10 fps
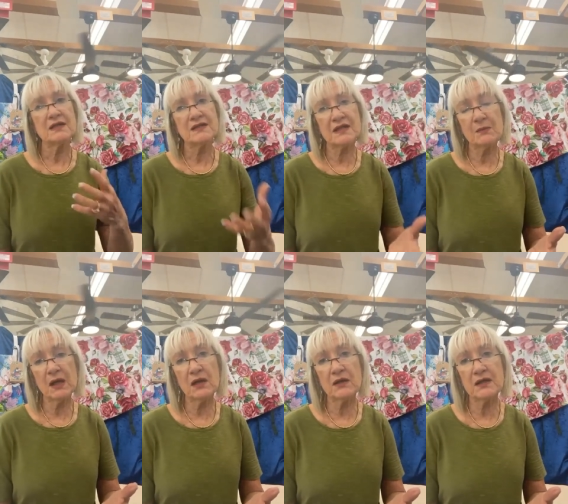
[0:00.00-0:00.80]
In
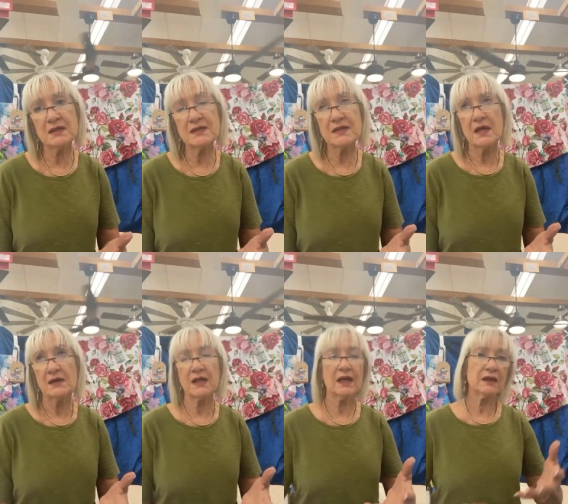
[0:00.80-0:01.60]
some areas,
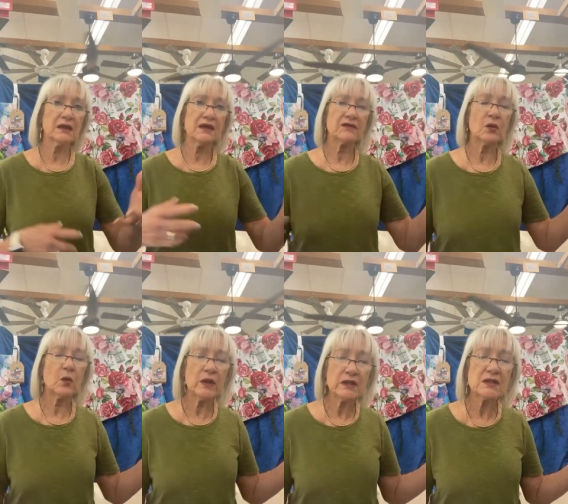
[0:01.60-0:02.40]
they had left the
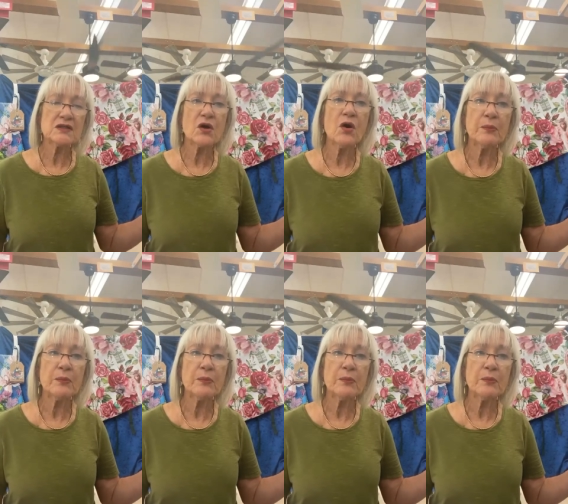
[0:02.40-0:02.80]
windows